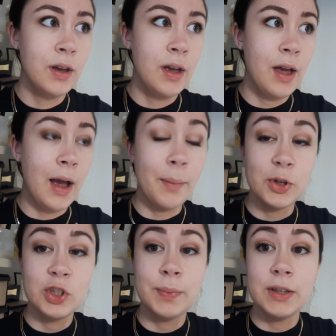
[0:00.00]
how
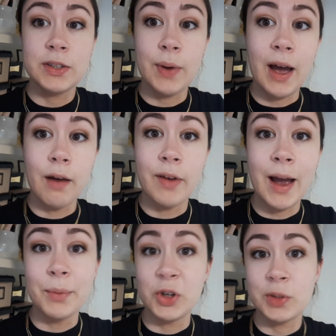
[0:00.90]
much space you have,
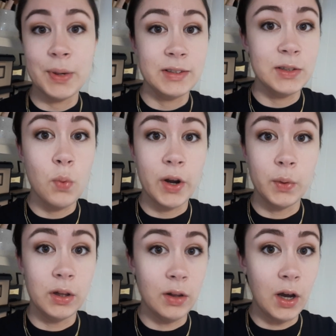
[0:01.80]
how much space you want to
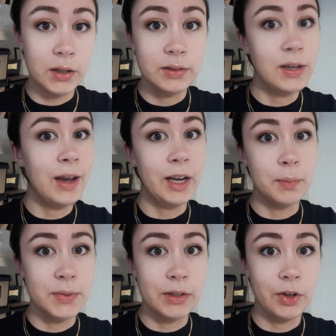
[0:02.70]
allot to items in your